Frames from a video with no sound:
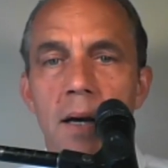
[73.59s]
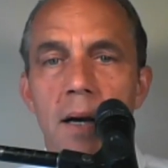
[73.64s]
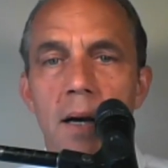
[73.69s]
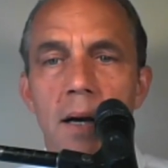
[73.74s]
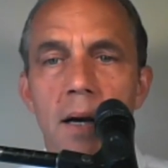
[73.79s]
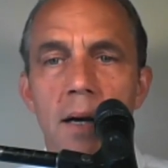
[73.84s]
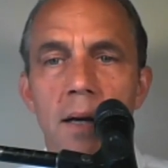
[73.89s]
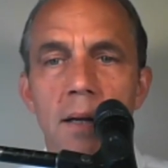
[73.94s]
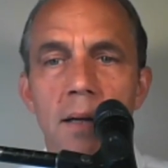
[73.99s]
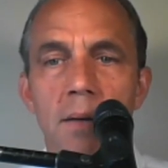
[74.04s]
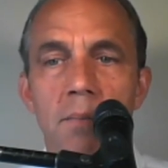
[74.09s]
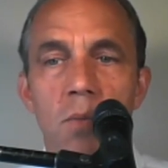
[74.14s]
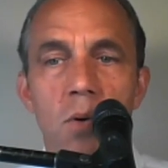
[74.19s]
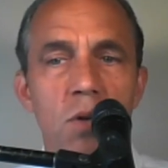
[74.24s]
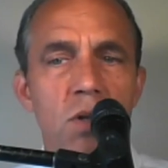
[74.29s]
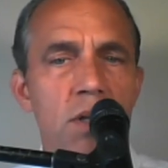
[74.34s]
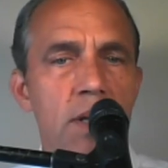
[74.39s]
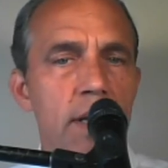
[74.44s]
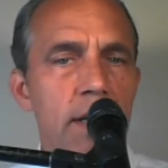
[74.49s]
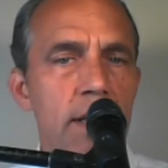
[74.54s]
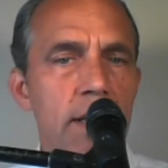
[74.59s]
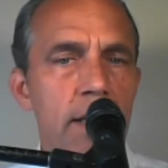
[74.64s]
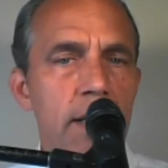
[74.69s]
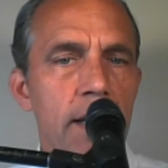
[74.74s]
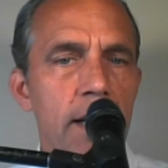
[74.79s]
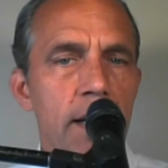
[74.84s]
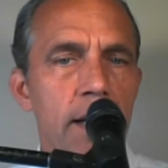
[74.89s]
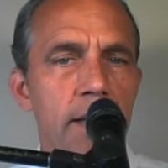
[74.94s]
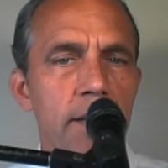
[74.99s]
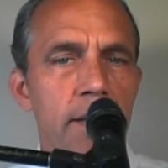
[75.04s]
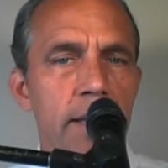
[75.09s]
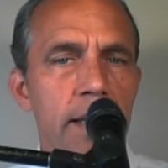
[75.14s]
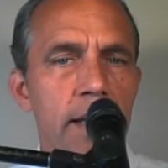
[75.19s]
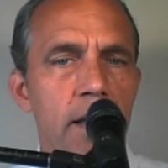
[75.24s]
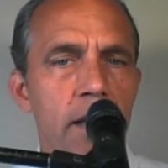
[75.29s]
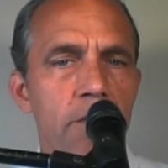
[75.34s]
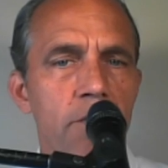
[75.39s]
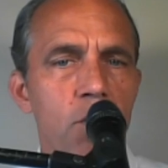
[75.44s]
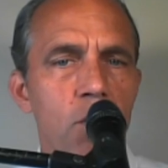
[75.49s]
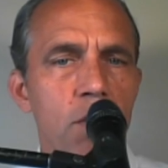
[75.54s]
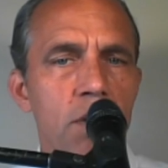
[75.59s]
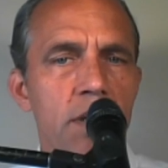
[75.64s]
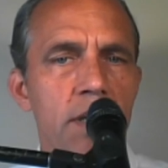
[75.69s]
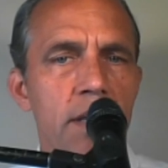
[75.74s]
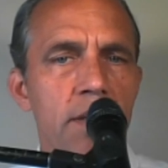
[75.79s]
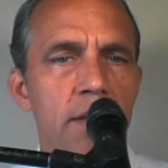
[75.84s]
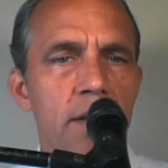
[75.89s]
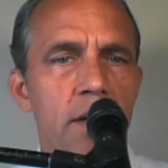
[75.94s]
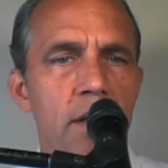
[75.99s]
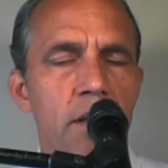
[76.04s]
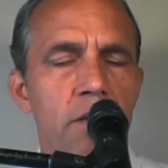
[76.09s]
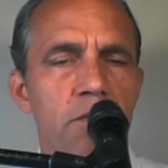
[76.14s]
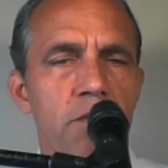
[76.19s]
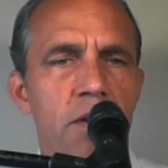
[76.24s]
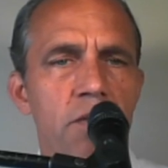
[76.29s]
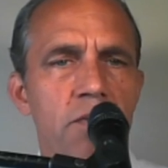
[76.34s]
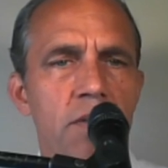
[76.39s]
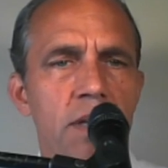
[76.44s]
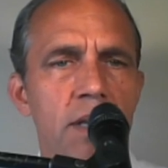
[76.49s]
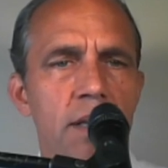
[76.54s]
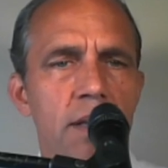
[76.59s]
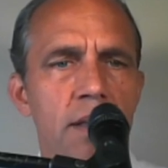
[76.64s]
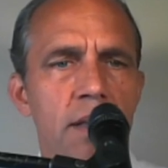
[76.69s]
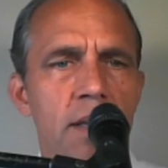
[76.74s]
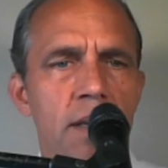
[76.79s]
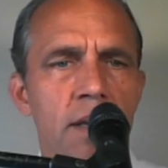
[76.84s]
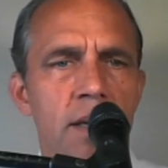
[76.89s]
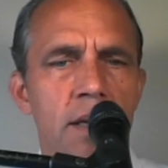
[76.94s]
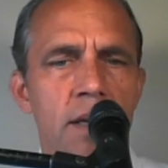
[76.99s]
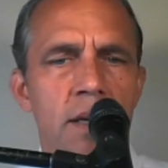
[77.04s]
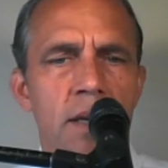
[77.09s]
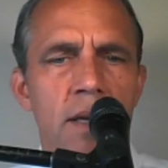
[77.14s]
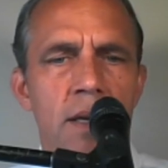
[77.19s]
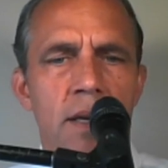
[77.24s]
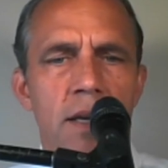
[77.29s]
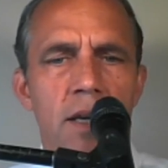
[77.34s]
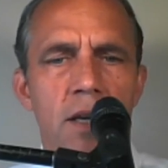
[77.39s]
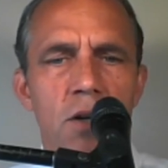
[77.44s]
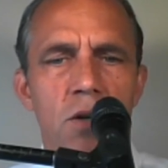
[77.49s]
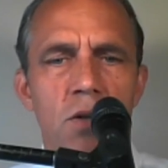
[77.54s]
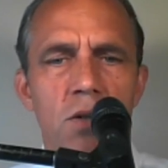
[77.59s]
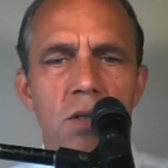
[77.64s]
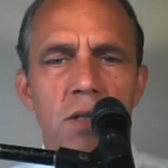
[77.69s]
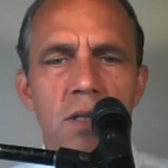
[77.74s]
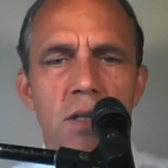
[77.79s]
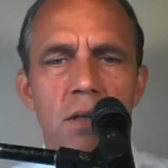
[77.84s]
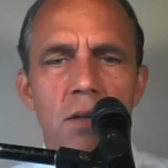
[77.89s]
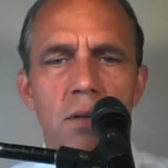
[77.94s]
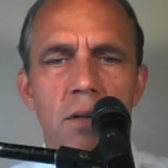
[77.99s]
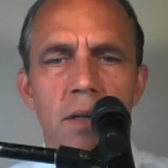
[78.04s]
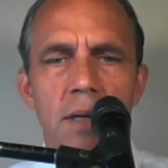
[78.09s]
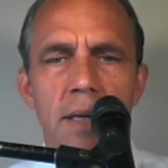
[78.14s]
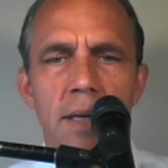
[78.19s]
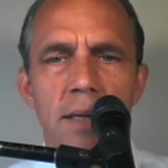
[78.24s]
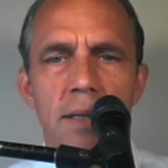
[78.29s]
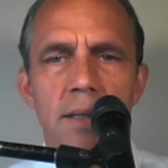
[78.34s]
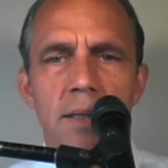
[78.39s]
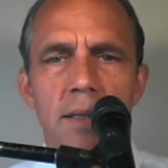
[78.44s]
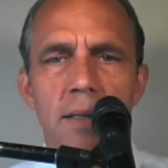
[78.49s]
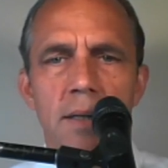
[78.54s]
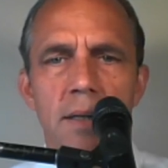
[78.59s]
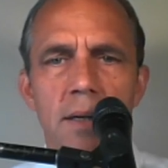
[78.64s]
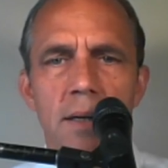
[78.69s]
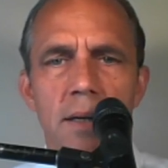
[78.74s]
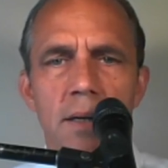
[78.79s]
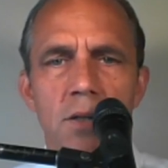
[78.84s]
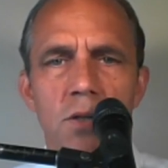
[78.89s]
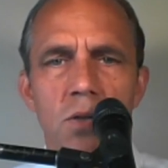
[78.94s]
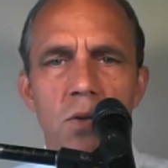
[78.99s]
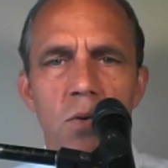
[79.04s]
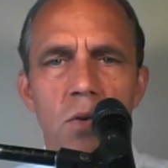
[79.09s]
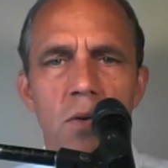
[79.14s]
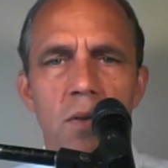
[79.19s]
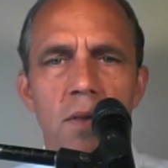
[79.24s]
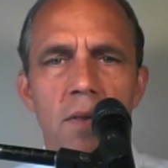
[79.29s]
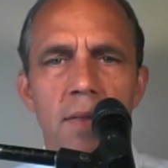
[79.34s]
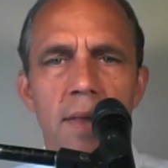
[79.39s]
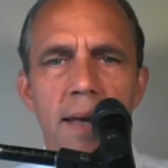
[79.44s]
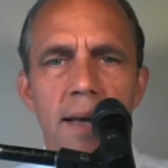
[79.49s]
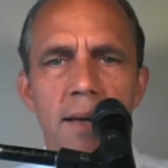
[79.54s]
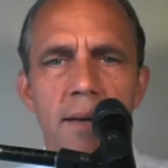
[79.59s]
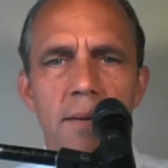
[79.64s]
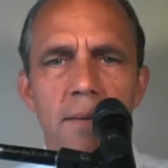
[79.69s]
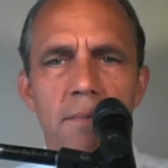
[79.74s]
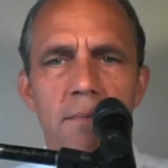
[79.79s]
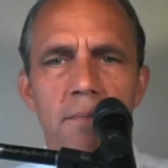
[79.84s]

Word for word: On most likely on late on the 14th into the 15th. It could still hit uh, sooner than that.